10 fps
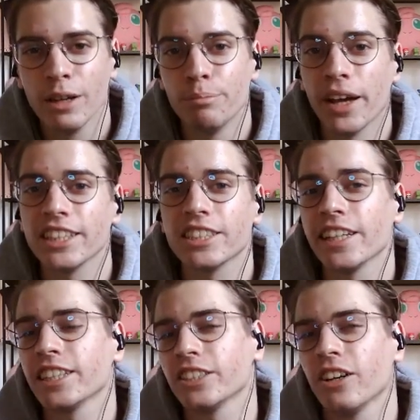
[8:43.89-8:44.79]
Base
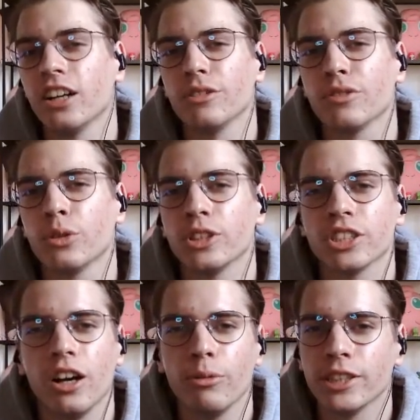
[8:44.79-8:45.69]
links are of course
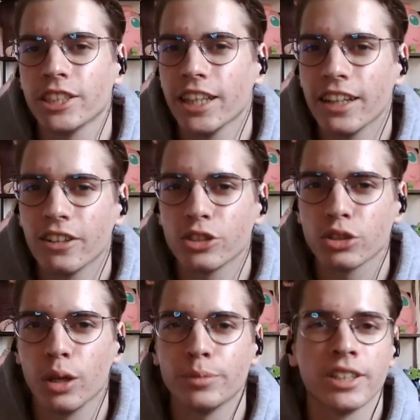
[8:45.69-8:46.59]
always in the
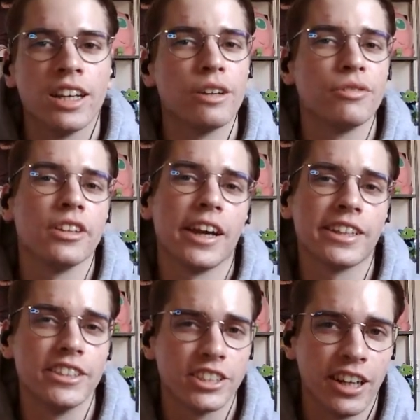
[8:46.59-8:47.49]
description, and if you like
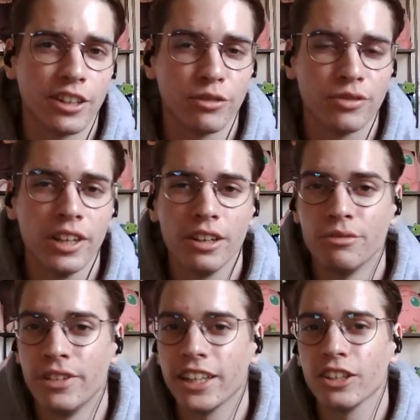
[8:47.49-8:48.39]
these kind of
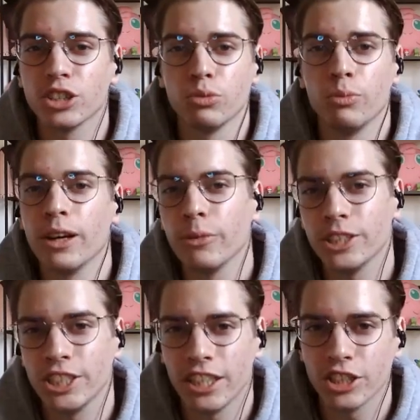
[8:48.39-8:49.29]
videos where we
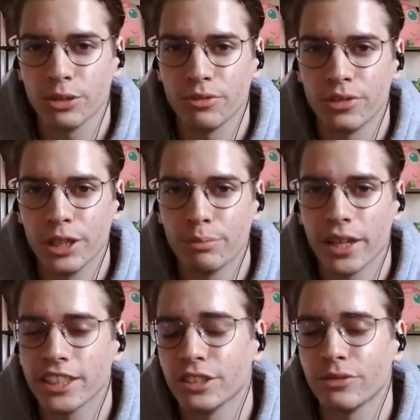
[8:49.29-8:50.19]
share some free
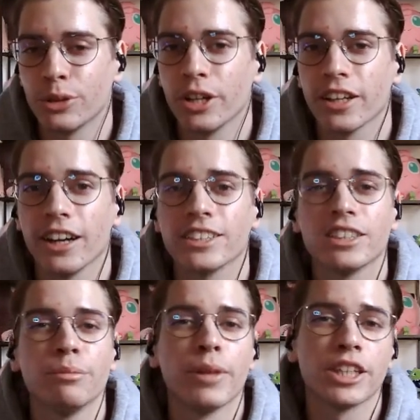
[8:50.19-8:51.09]
bases for you guys,
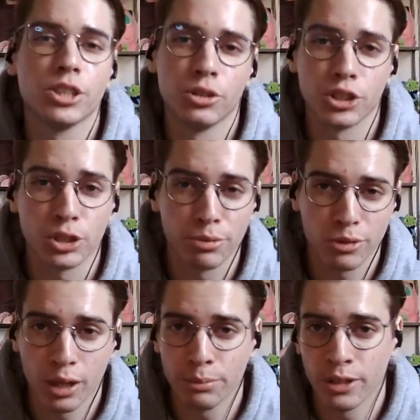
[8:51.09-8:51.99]
then make sure to
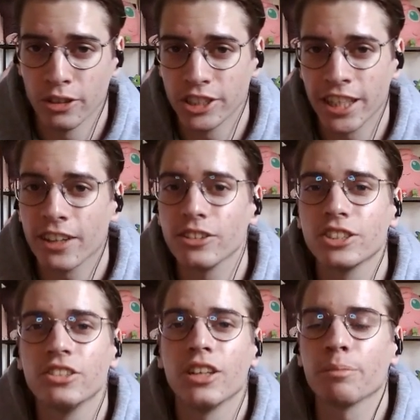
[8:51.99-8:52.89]
subscribe to our channel
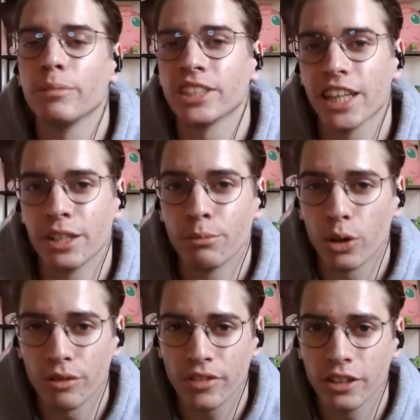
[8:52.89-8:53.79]
to not miss any
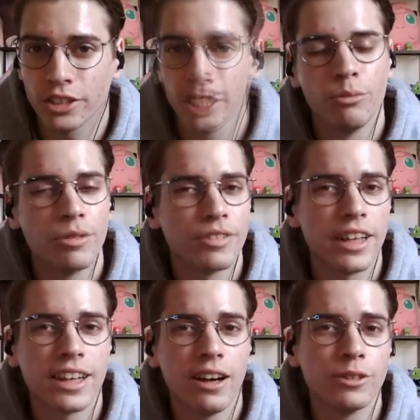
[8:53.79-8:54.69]
more of those. With
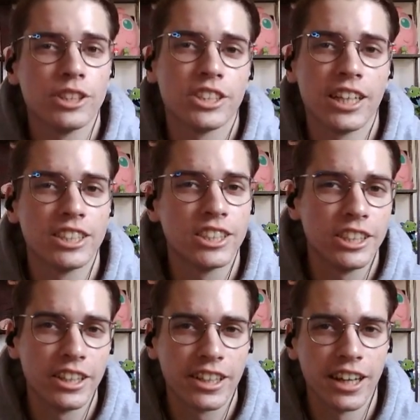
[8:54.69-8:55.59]
that, I would say
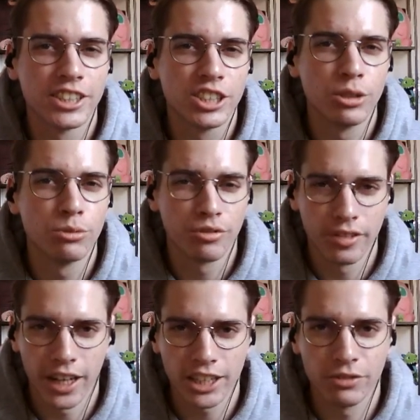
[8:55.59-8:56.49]
see you guys soon with the
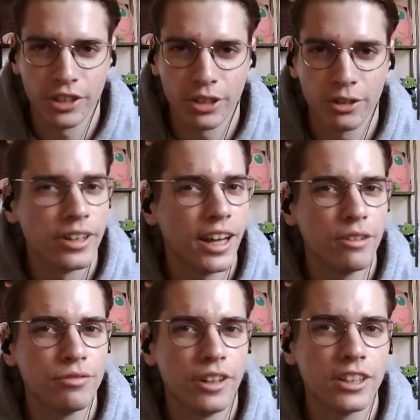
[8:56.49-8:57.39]
next video.
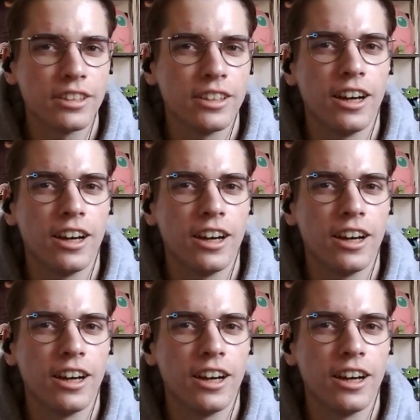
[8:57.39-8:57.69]
Have fun.